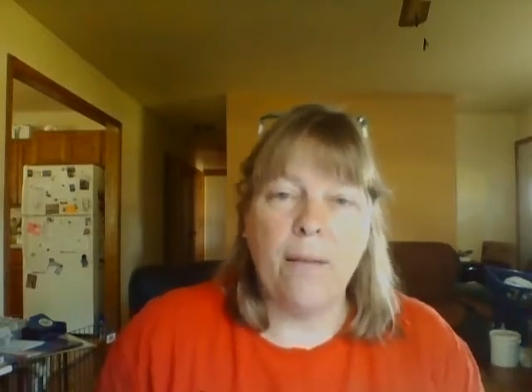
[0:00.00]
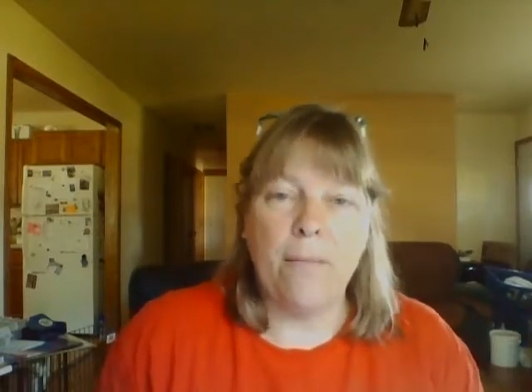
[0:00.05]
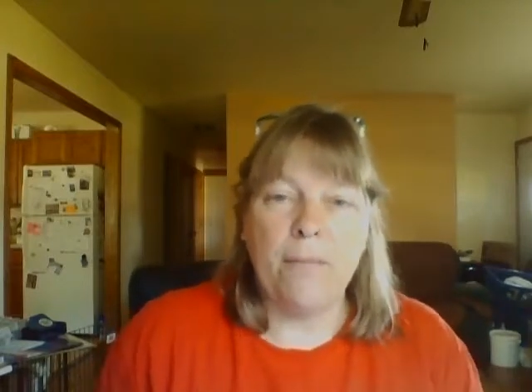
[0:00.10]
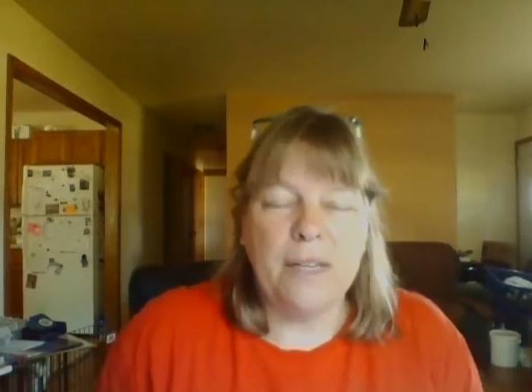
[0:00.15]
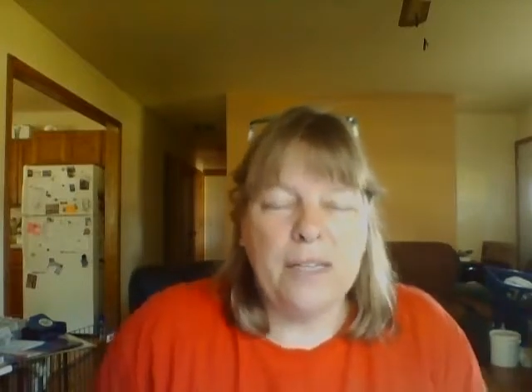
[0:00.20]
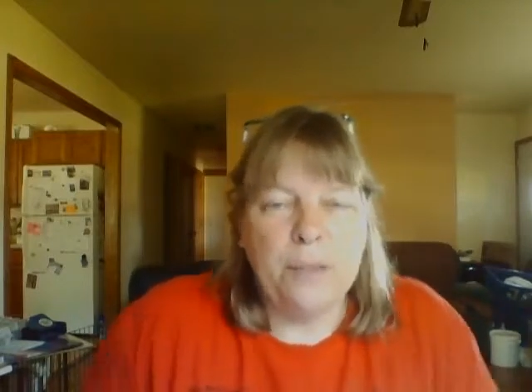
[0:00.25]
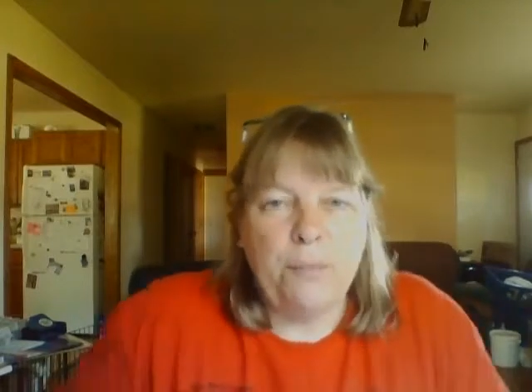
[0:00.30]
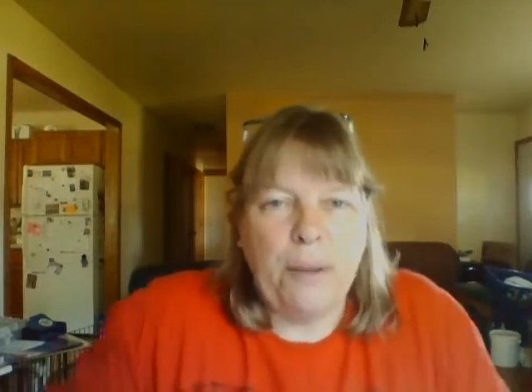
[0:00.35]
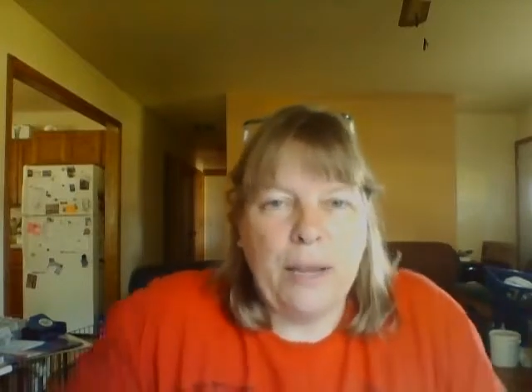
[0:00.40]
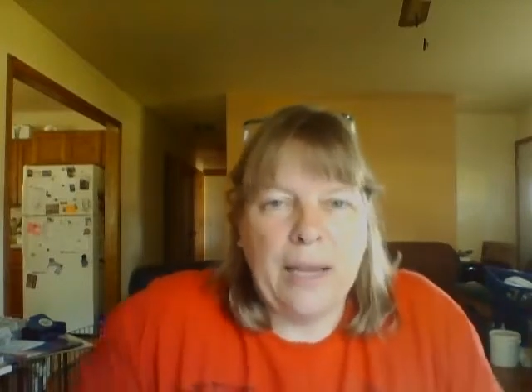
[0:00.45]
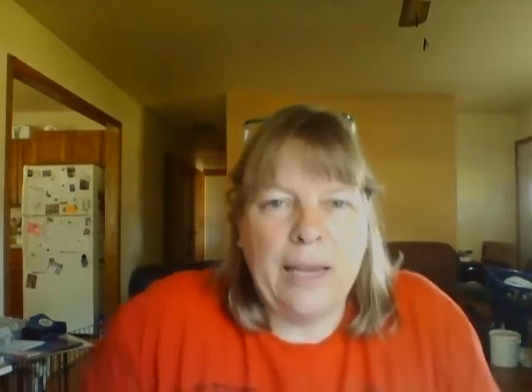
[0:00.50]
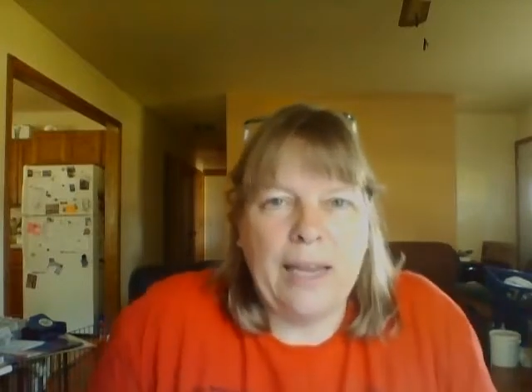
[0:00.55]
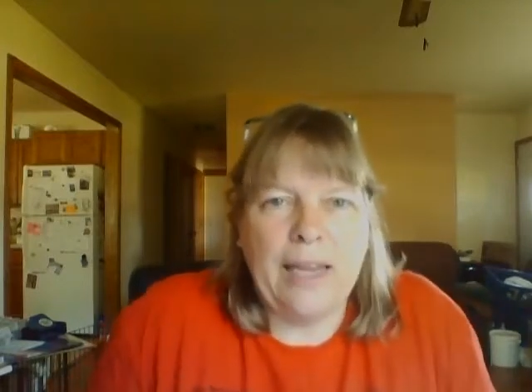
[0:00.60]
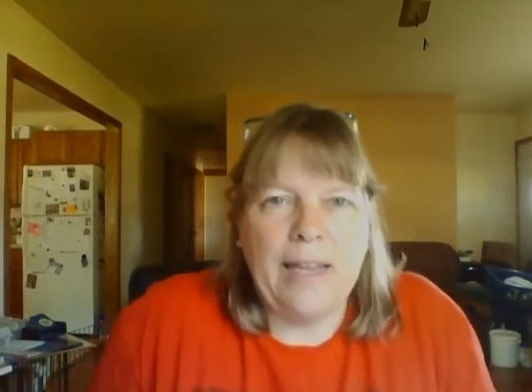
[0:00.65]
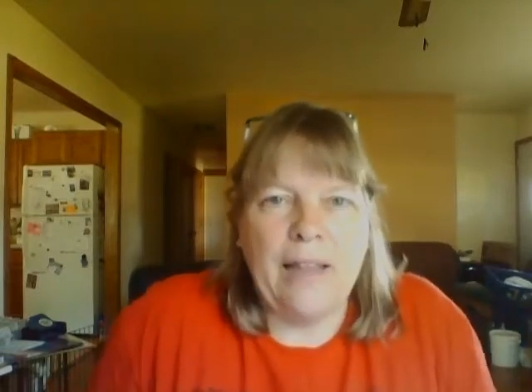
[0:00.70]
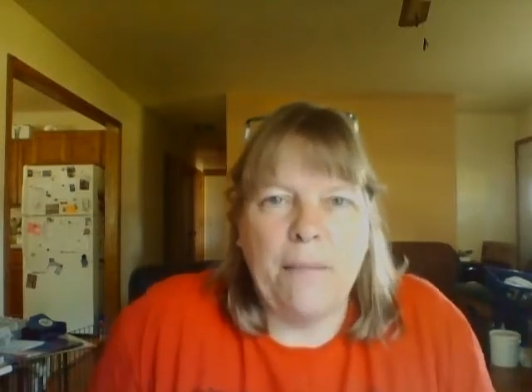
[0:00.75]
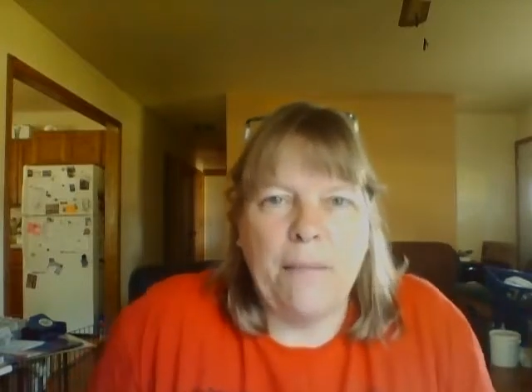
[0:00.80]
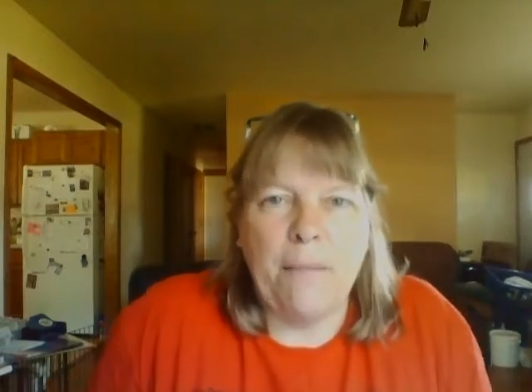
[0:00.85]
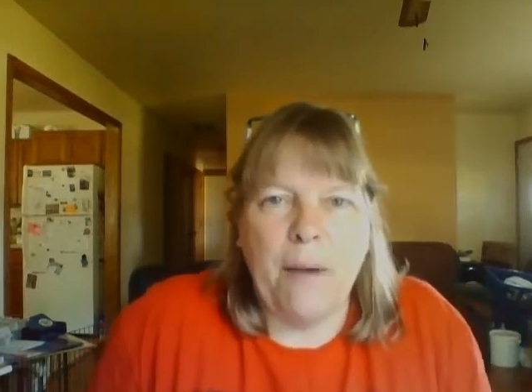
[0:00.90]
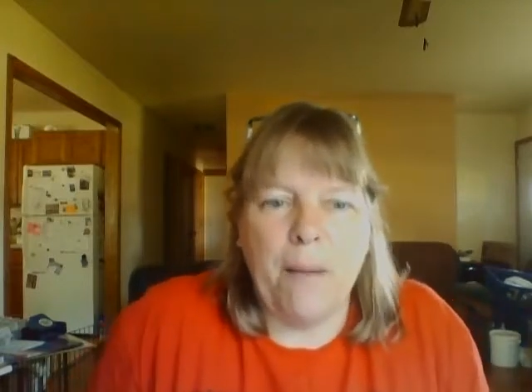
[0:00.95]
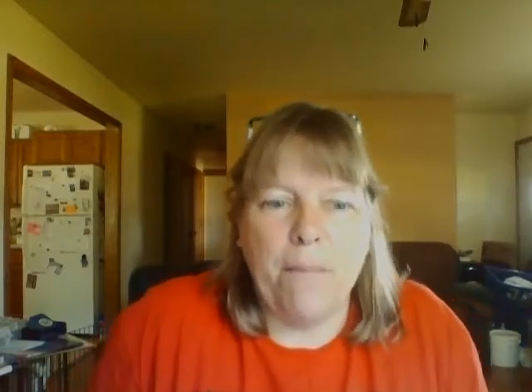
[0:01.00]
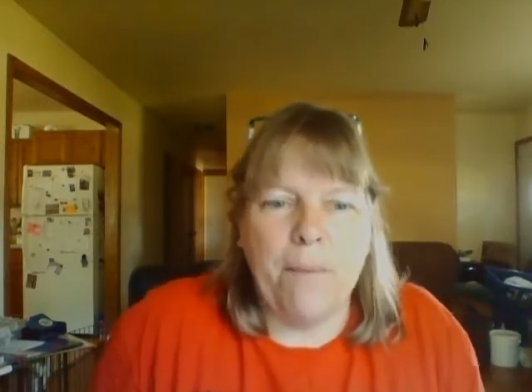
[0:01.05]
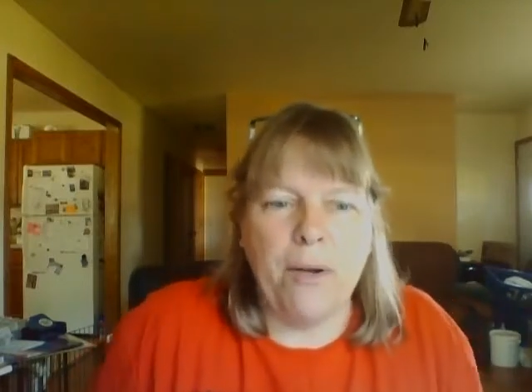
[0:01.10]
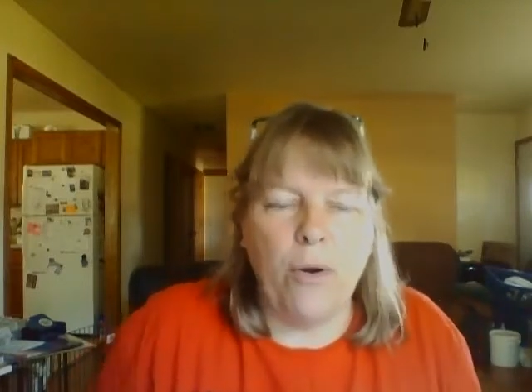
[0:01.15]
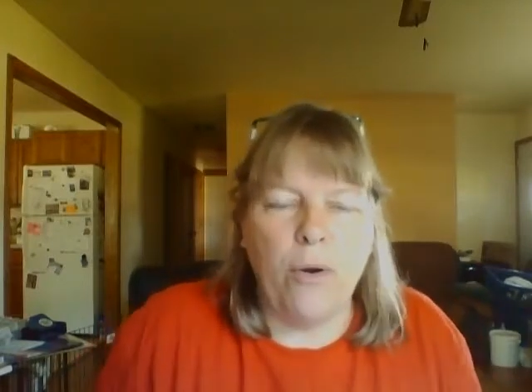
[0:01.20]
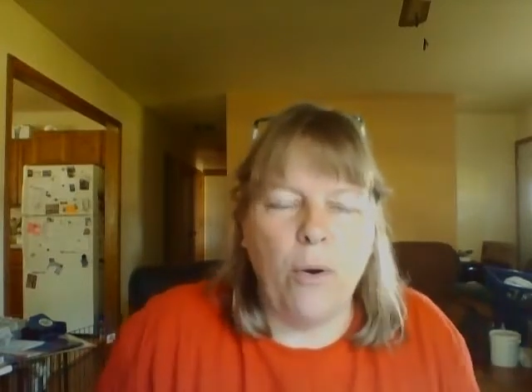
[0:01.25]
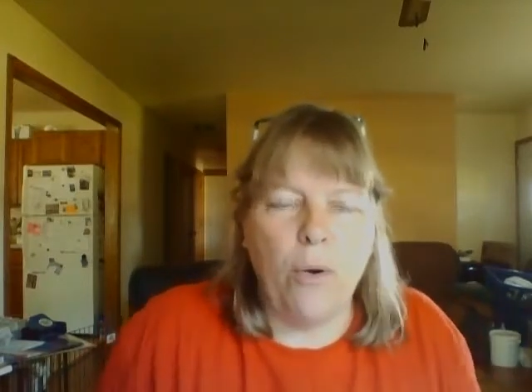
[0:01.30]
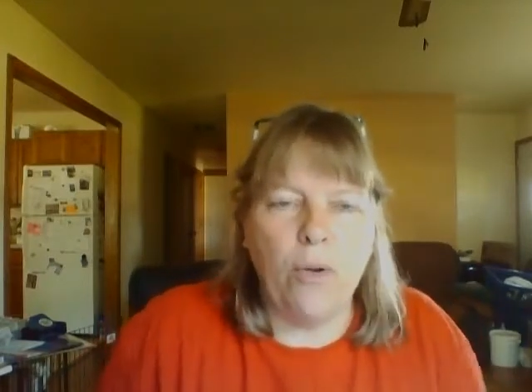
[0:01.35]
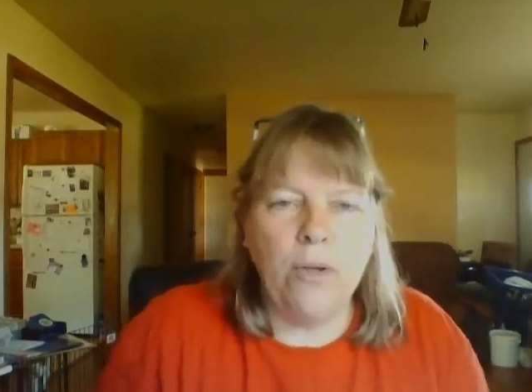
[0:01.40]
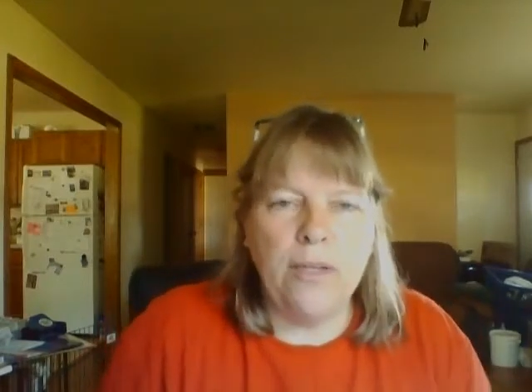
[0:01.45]
is picking them up and
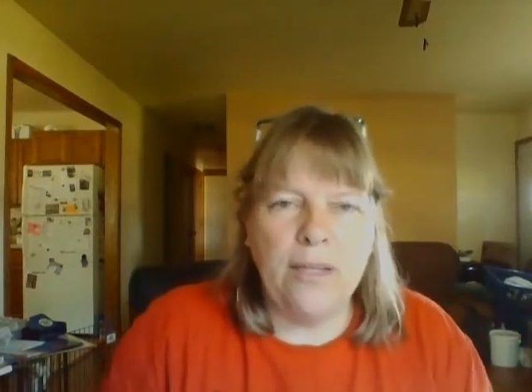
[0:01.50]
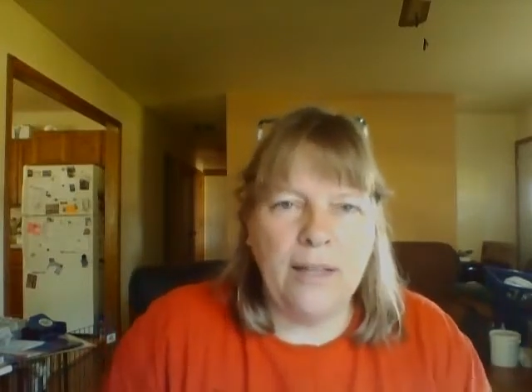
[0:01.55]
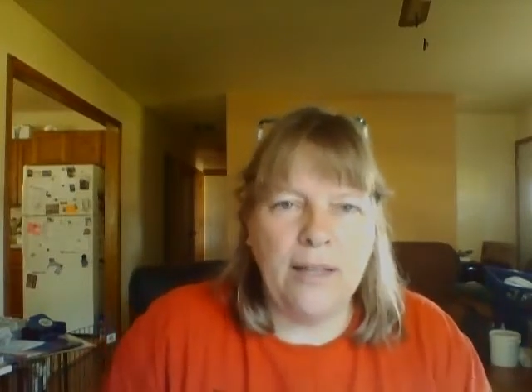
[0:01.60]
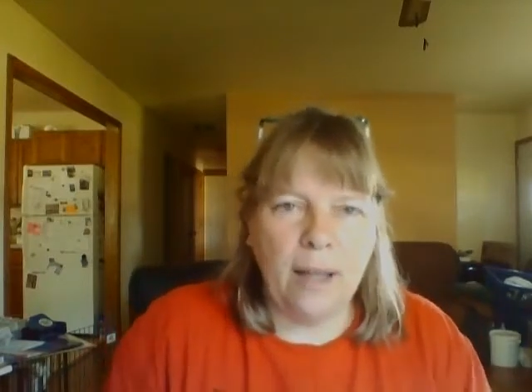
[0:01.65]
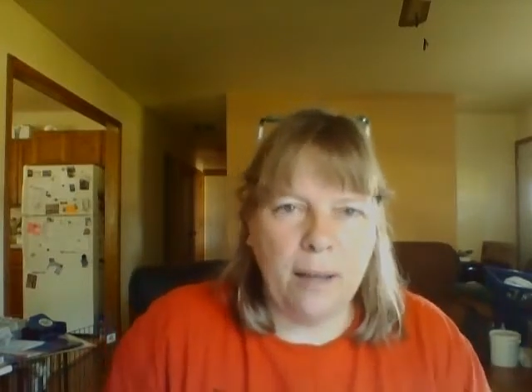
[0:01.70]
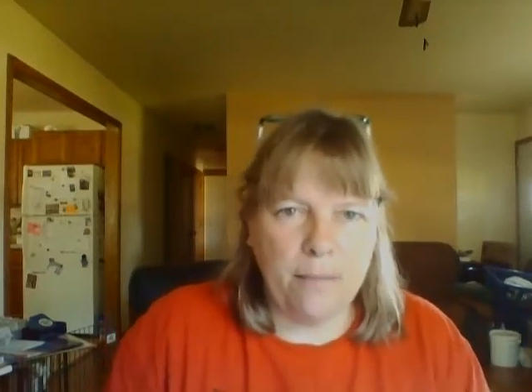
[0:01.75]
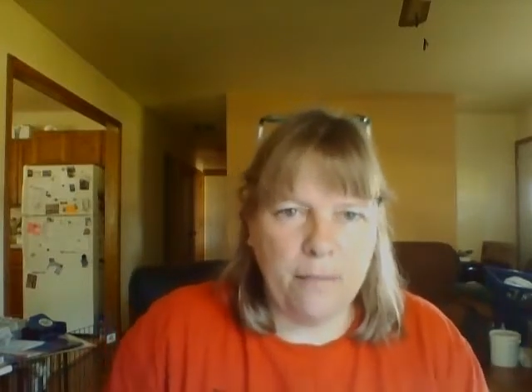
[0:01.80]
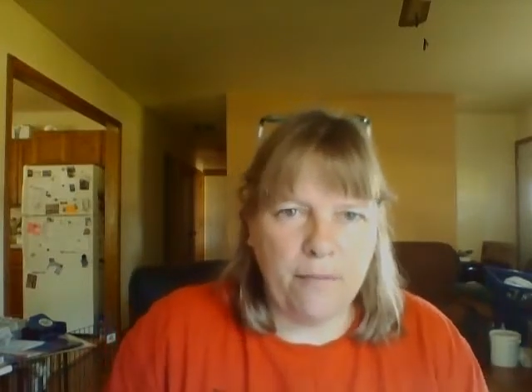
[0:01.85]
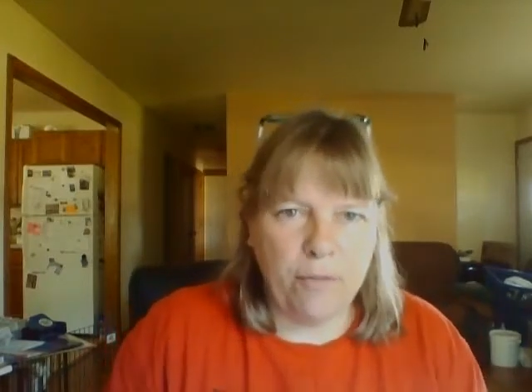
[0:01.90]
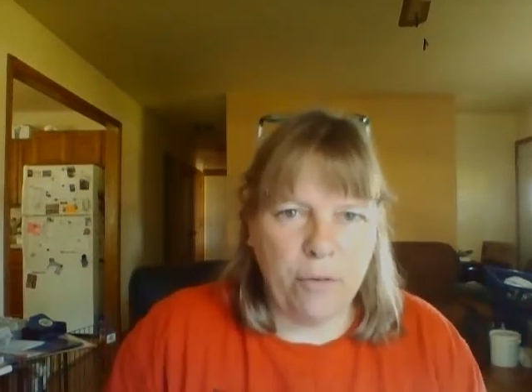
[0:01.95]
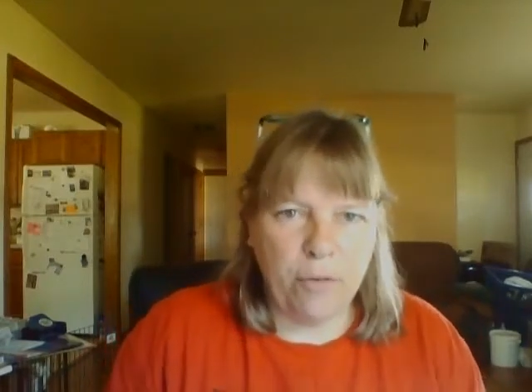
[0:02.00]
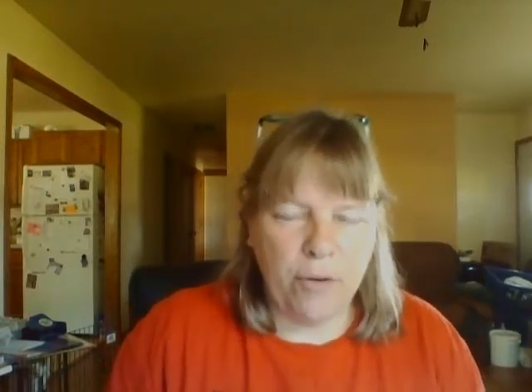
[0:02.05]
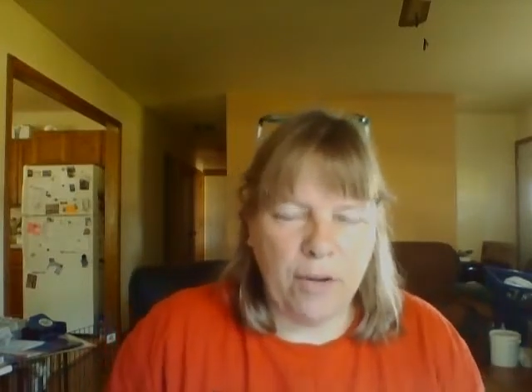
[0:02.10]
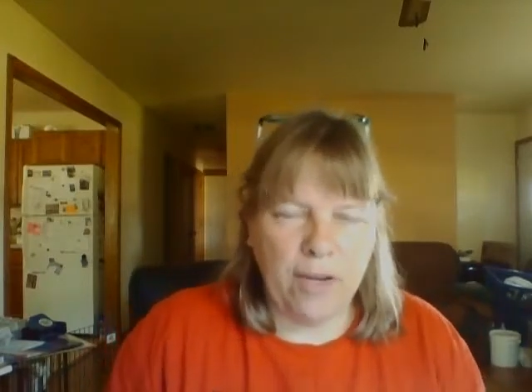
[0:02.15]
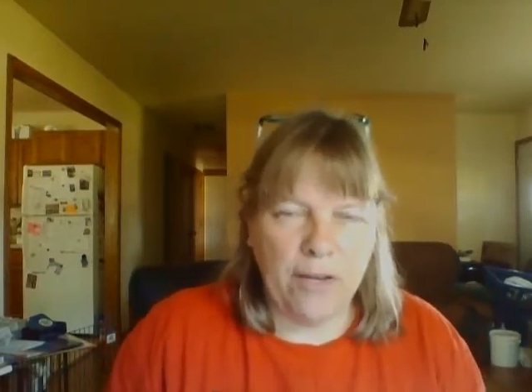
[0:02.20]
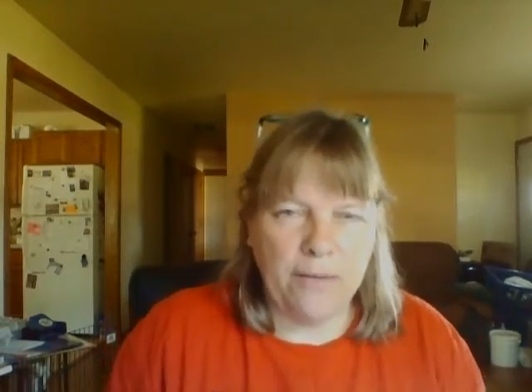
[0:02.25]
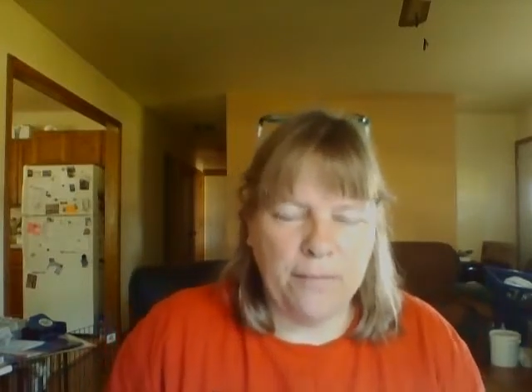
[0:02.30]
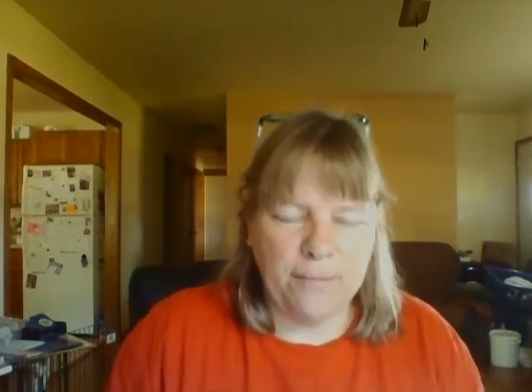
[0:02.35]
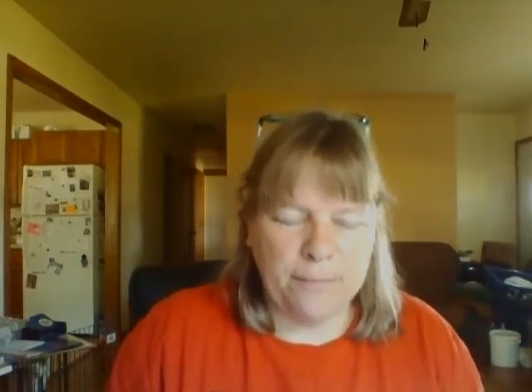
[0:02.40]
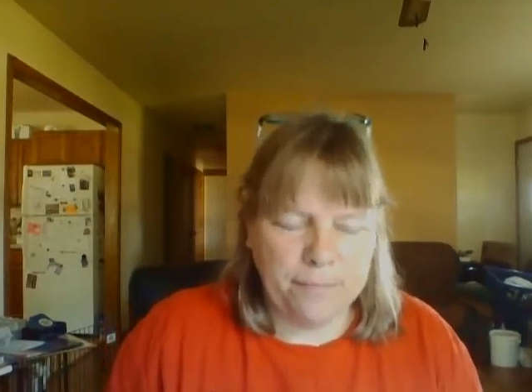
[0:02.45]
holding them if you can